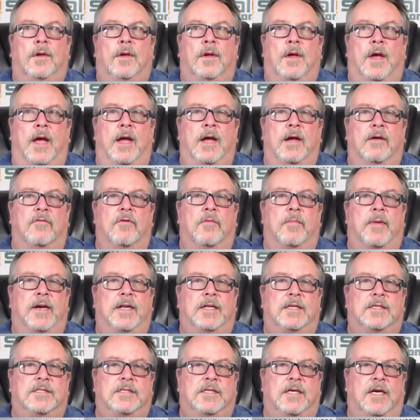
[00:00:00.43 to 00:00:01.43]
Hey
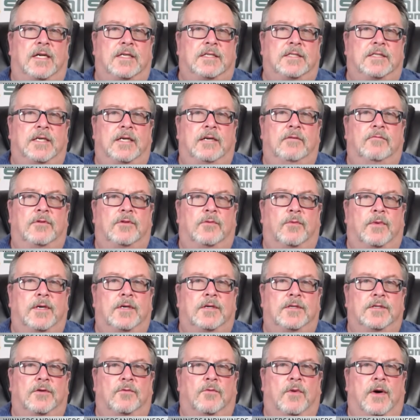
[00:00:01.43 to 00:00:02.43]
everybody, it's Scott Steehn with
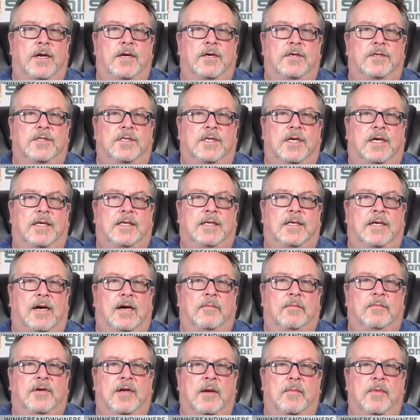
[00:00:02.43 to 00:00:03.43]

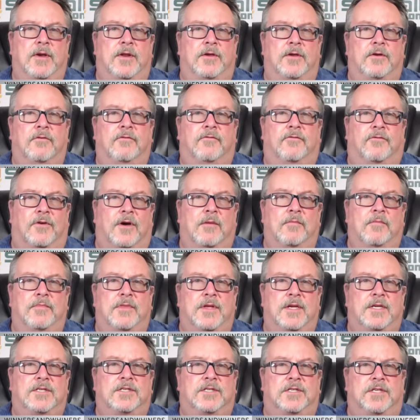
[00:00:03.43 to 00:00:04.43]
winnersandwhiners.com coming to you from
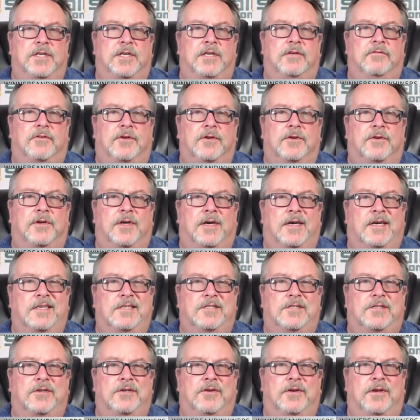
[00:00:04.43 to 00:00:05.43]
the Steve
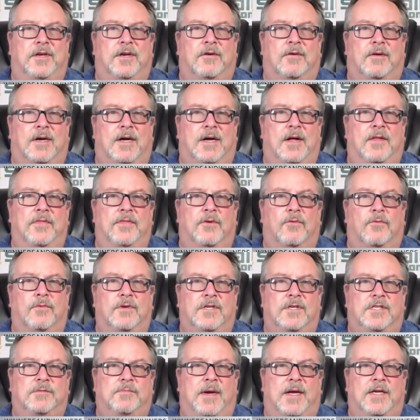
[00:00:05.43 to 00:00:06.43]
Goodon studio on the
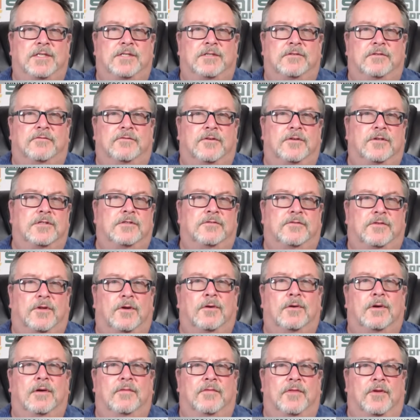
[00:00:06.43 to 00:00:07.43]
expansive first
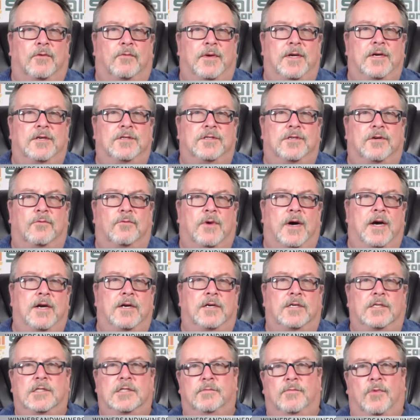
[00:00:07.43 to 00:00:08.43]
floor of the Winners and
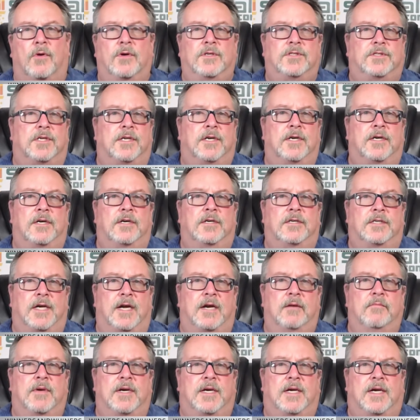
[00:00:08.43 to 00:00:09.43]
Whiners Sports and
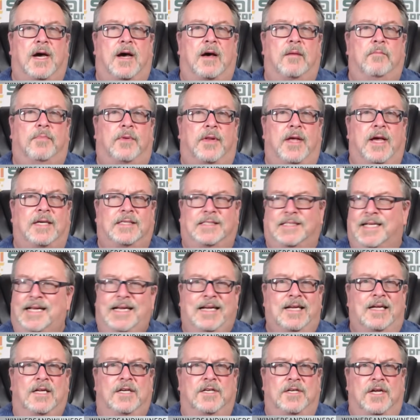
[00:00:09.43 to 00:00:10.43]
Entertainment Complex
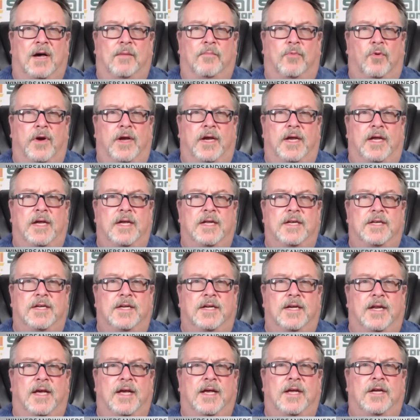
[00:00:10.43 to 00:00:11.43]
to bring you
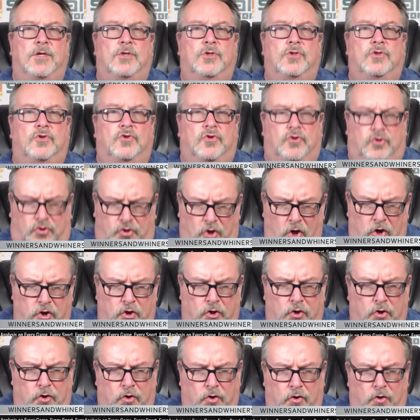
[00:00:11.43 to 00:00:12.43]
today's
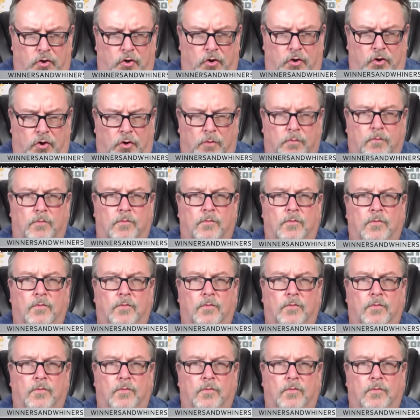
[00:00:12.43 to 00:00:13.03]
deep...